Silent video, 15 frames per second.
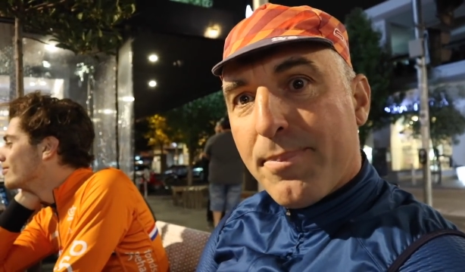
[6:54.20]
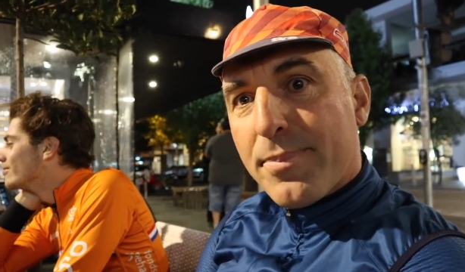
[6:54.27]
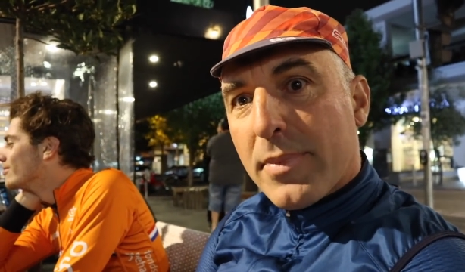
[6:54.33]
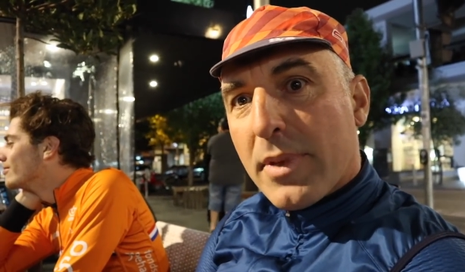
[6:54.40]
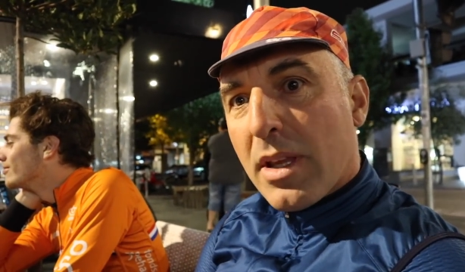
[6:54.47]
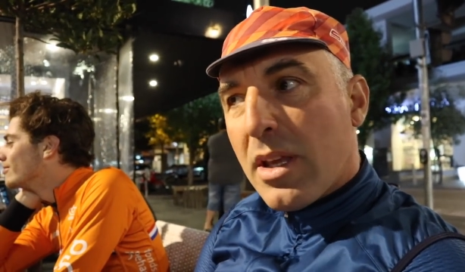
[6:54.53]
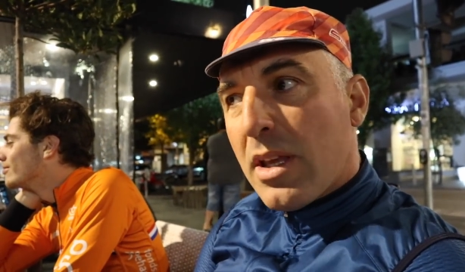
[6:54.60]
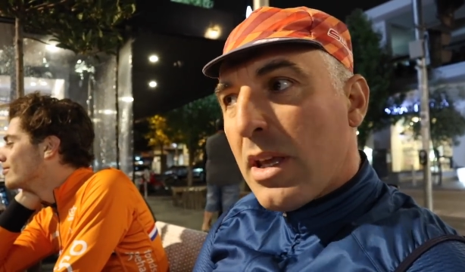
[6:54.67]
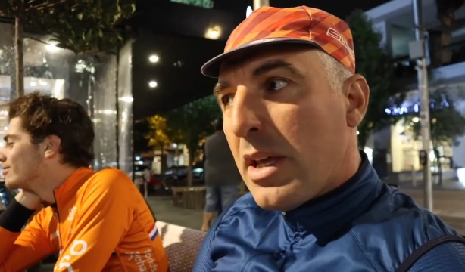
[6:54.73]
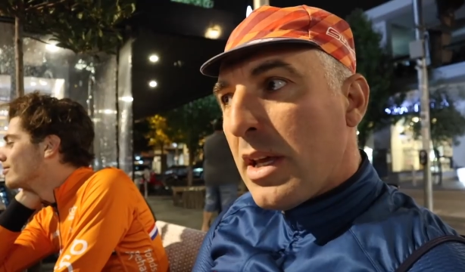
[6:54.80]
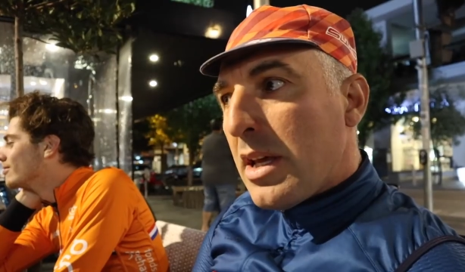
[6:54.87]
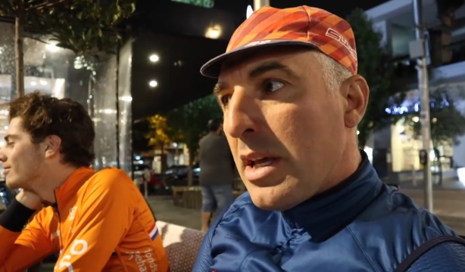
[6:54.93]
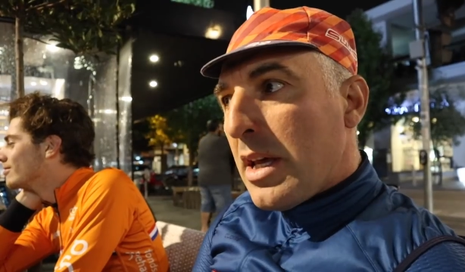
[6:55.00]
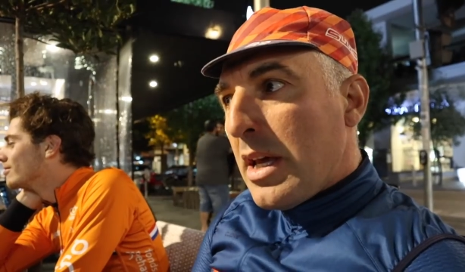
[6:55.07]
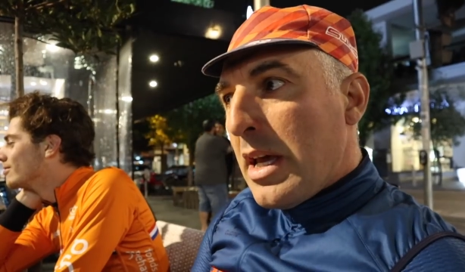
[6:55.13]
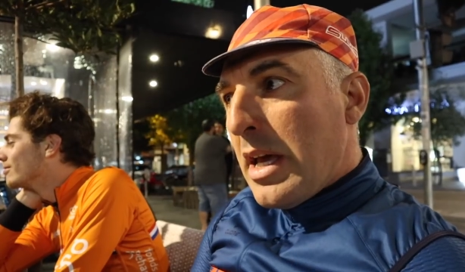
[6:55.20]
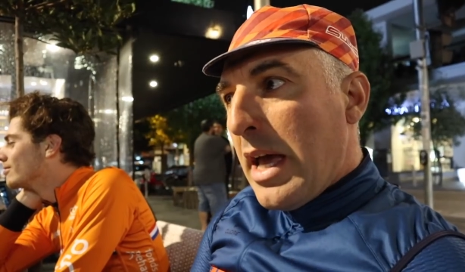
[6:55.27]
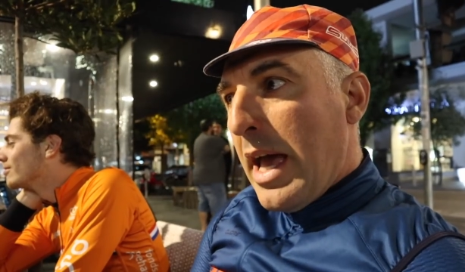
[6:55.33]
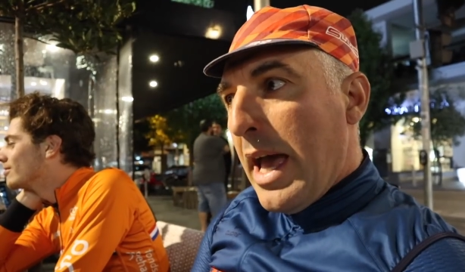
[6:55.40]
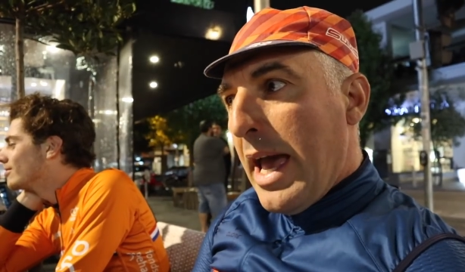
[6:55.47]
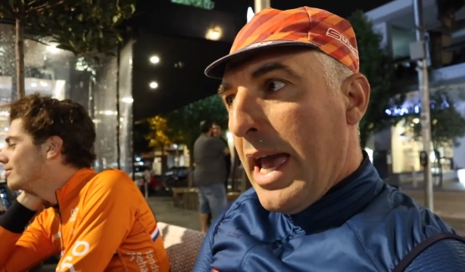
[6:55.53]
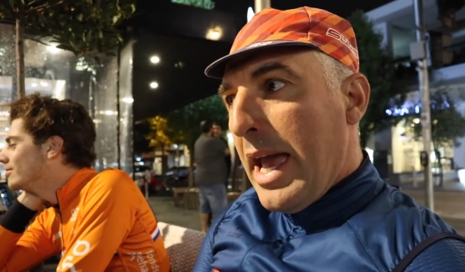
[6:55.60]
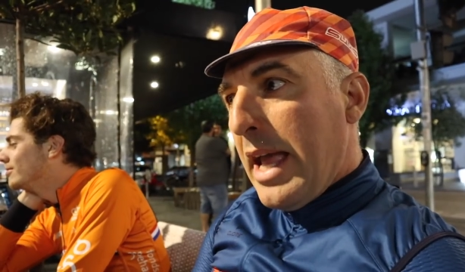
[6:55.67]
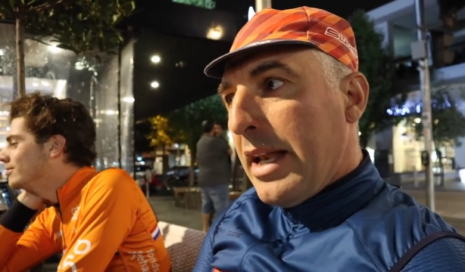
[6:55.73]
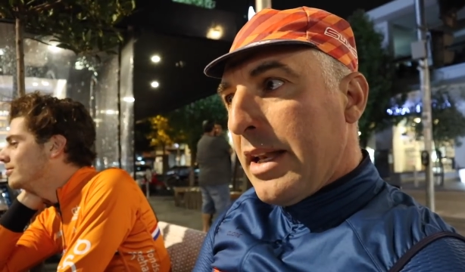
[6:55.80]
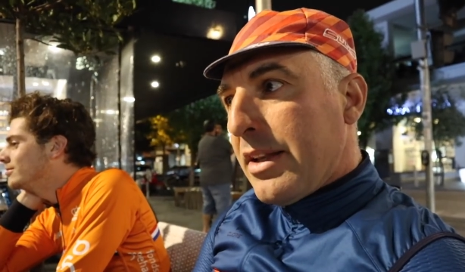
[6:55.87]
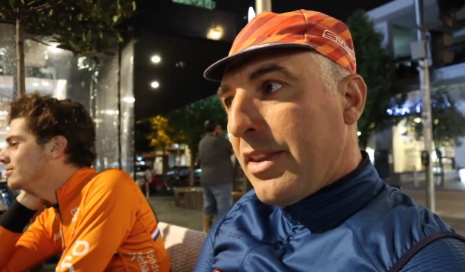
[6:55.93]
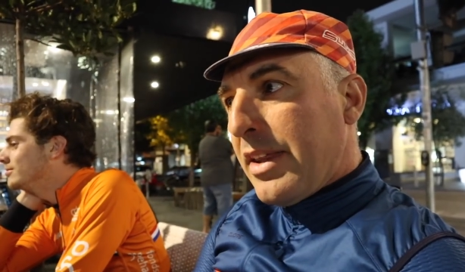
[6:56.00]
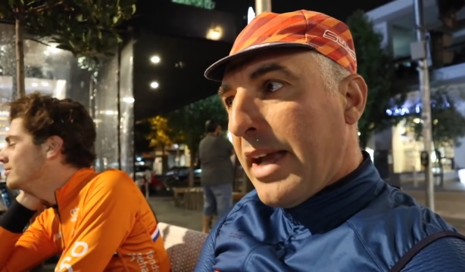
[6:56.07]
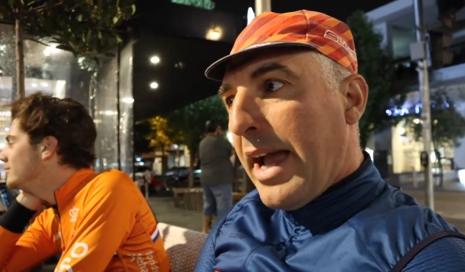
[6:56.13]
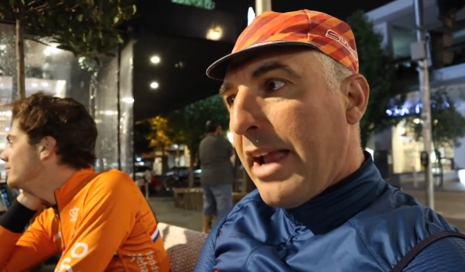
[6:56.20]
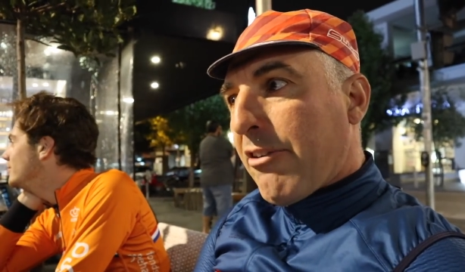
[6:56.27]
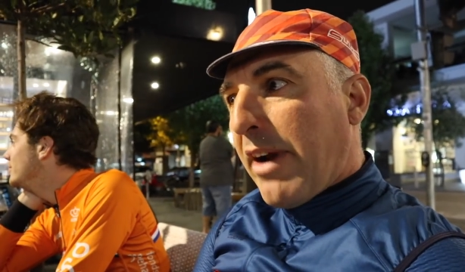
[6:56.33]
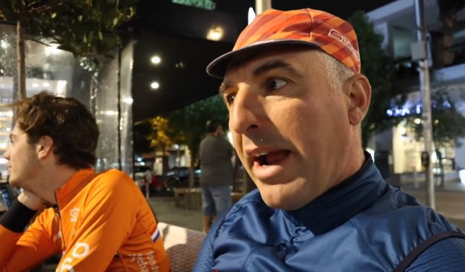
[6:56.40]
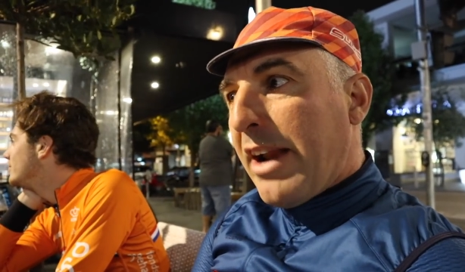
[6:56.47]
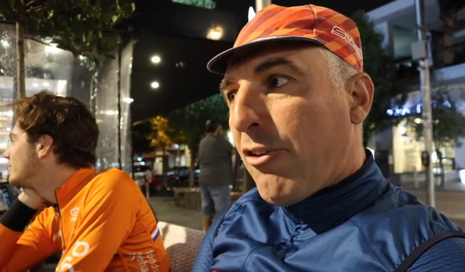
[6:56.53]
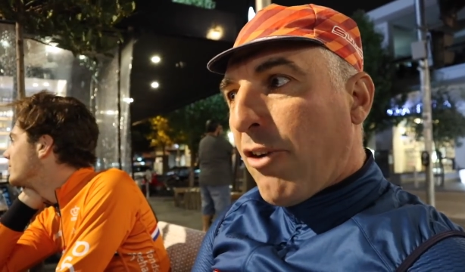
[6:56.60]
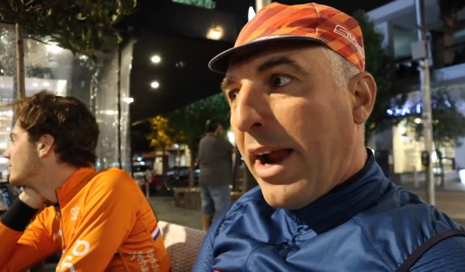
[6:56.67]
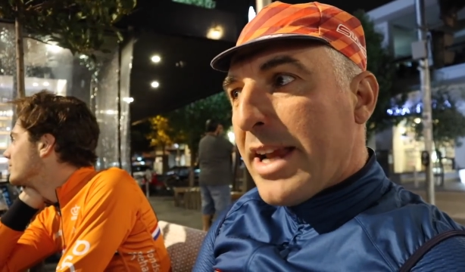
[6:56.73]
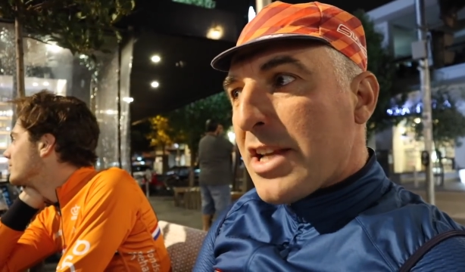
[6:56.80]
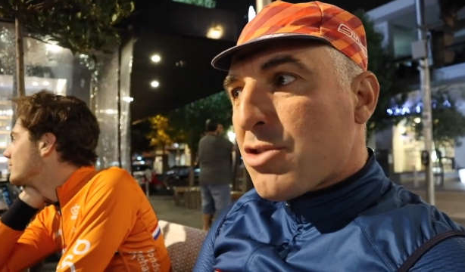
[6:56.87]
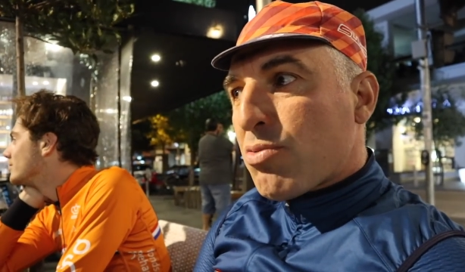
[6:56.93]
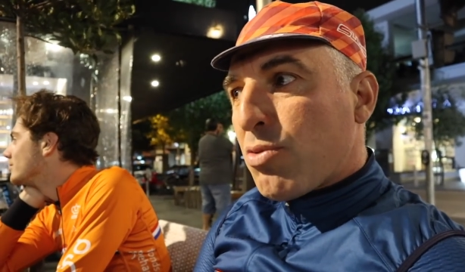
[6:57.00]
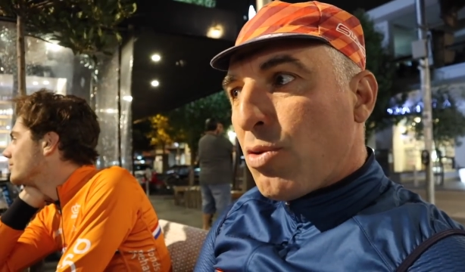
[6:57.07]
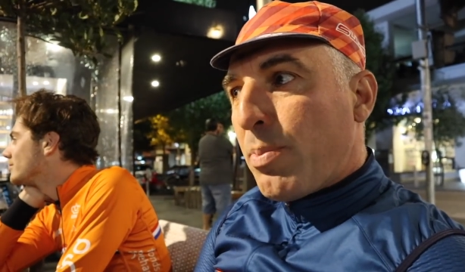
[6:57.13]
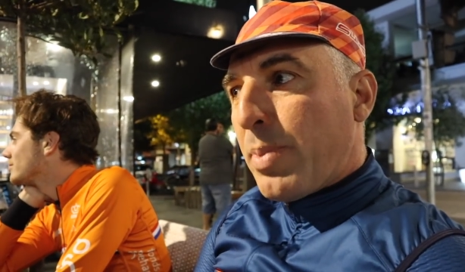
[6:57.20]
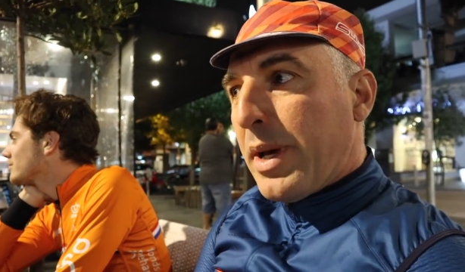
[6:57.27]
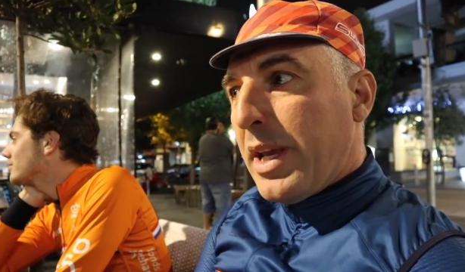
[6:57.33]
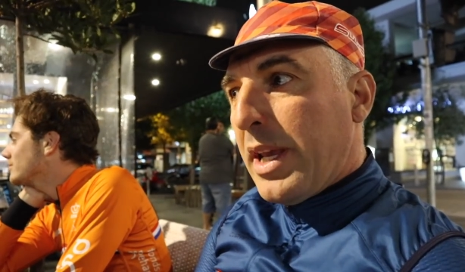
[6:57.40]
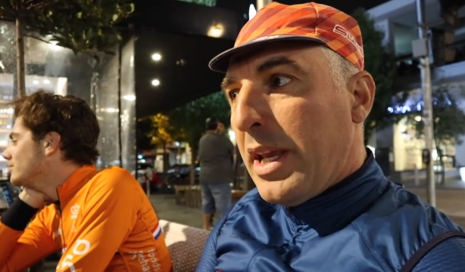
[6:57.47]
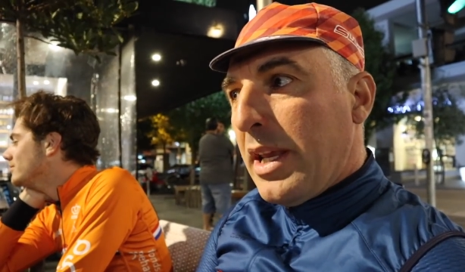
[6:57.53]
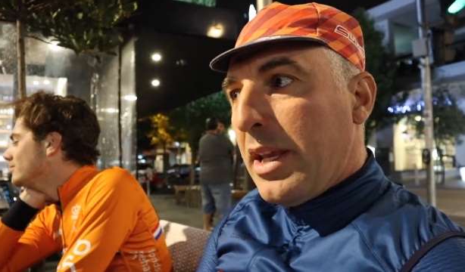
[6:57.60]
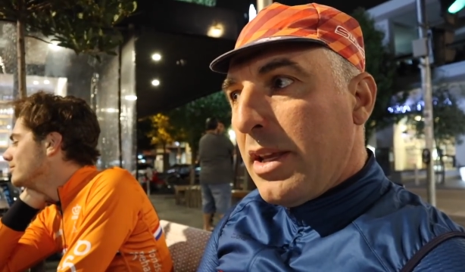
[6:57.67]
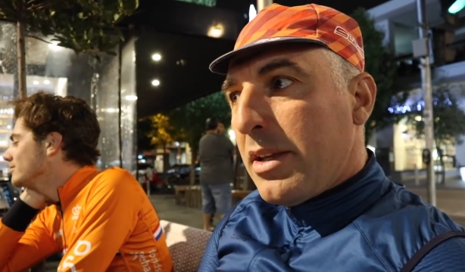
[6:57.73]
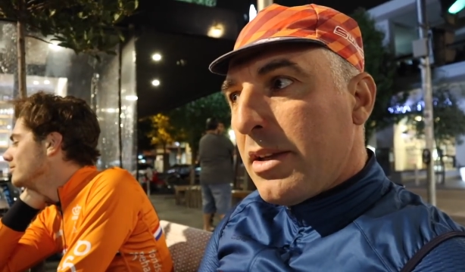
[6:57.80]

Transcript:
Speaker 1: Yeah, okay. And the A-grade race will be uh,